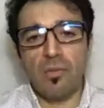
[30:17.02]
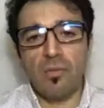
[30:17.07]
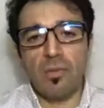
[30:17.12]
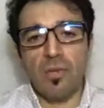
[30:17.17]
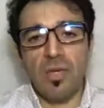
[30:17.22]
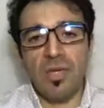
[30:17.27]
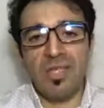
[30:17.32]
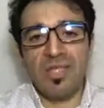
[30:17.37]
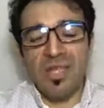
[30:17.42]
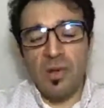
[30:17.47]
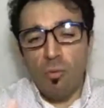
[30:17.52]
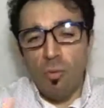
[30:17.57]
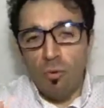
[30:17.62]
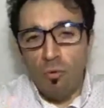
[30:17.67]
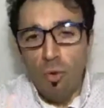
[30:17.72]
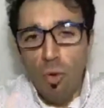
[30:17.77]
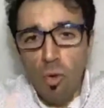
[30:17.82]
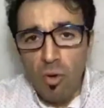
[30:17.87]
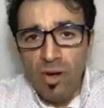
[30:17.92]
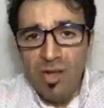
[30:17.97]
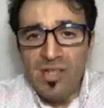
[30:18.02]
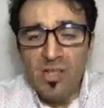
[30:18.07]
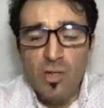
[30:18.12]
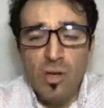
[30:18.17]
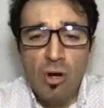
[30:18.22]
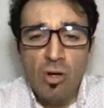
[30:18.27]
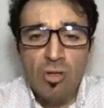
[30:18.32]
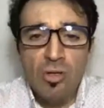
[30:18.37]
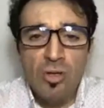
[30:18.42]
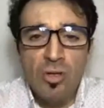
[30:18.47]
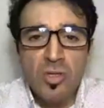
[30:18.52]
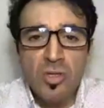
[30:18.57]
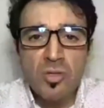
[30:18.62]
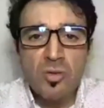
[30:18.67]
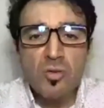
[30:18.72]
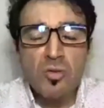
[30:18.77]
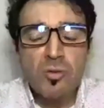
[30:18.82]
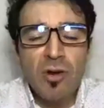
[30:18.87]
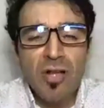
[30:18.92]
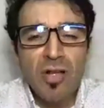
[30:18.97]
it's our role as doctors to
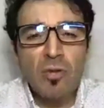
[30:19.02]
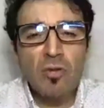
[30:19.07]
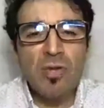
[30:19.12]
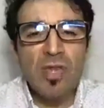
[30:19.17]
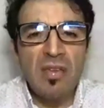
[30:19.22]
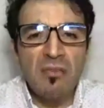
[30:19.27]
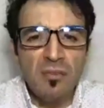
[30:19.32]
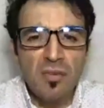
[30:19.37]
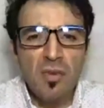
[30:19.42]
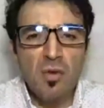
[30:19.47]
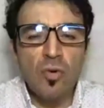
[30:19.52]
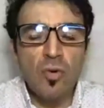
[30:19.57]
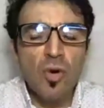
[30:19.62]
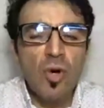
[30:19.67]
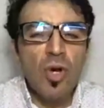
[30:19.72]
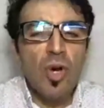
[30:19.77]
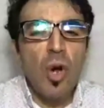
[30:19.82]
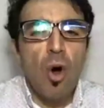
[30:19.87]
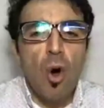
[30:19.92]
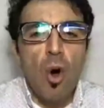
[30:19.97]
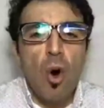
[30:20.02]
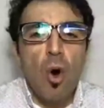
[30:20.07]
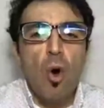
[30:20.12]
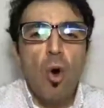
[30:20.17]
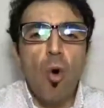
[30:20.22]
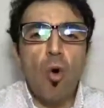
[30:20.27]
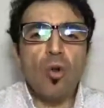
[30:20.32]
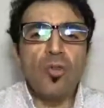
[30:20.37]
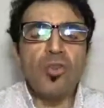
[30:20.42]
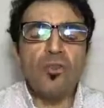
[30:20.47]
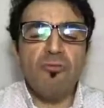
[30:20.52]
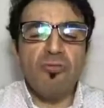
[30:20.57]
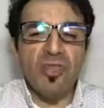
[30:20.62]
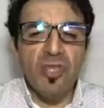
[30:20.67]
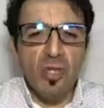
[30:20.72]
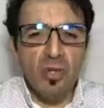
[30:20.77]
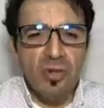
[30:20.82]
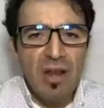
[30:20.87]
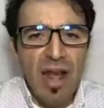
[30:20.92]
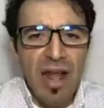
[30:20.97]
try to give you all the
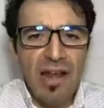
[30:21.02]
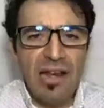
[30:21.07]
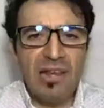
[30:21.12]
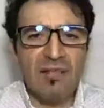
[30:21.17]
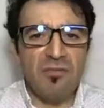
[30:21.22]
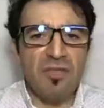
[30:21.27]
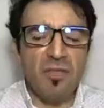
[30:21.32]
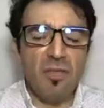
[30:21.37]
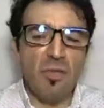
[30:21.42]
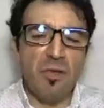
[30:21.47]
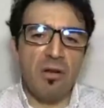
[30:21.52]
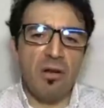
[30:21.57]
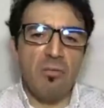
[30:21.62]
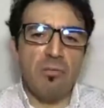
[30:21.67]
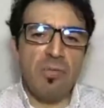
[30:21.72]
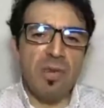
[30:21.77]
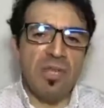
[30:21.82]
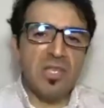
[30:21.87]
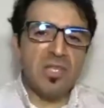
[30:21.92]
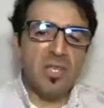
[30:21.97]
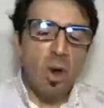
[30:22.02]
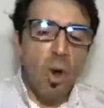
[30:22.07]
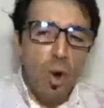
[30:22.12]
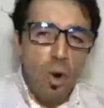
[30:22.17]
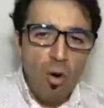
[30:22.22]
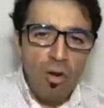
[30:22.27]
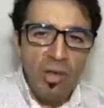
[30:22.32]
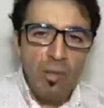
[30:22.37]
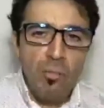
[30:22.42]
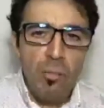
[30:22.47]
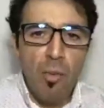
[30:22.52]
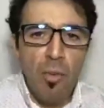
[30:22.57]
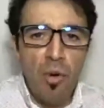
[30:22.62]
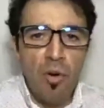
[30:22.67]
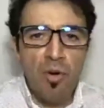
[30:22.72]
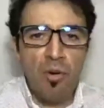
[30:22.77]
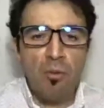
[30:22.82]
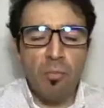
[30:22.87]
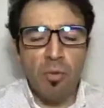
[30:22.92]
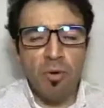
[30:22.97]
rationality of the therapies, all the
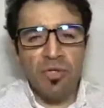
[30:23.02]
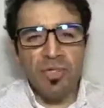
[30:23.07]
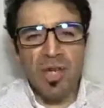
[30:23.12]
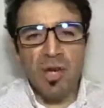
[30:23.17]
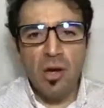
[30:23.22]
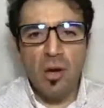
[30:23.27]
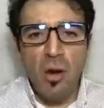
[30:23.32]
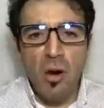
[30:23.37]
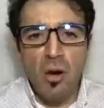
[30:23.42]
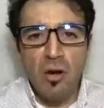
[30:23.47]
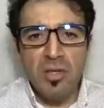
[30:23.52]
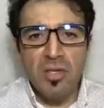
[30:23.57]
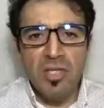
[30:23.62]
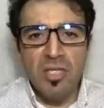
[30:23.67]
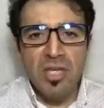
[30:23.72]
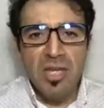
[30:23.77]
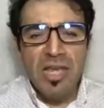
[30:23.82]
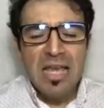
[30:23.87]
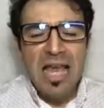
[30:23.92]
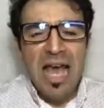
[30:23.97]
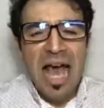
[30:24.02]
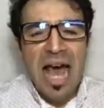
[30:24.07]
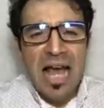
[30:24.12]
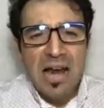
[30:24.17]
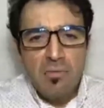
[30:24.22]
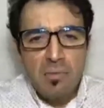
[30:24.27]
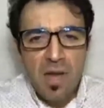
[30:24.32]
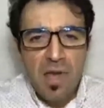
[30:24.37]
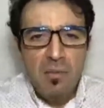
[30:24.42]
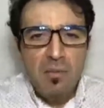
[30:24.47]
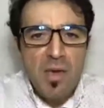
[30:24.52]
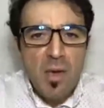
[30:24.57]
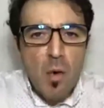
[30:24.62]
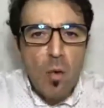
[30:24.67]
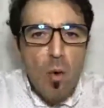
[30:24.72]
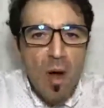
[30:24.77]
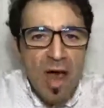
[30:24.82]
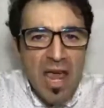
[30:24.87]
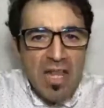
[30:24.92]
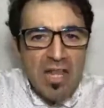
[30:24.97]
pros and cons, and maybe
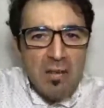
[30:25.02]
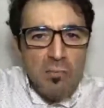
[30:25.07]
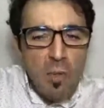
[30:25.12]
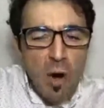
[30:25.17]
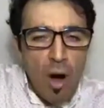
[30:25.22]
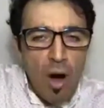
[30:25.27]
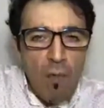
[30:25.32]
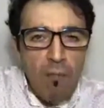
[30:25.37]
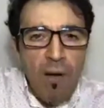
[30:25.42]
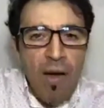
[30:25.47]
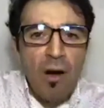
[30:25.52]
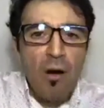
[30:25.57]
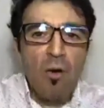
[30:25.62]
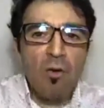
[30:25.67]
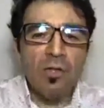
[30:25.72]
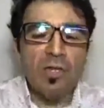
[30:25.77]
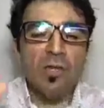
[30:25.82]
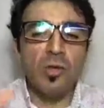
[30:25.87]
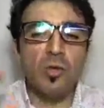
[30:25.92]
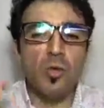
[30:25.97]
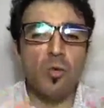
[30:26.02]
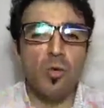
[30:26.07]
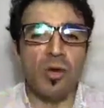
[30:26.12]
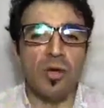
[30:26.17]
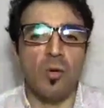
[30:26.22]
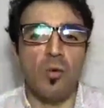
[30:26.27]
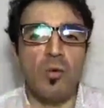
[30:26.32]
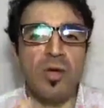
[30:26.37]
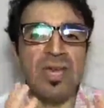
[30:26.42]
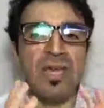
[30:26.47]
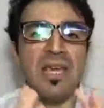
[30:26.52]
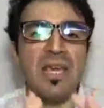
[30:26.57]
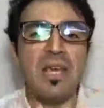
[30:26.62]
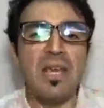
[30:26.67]
weigh them up according to what we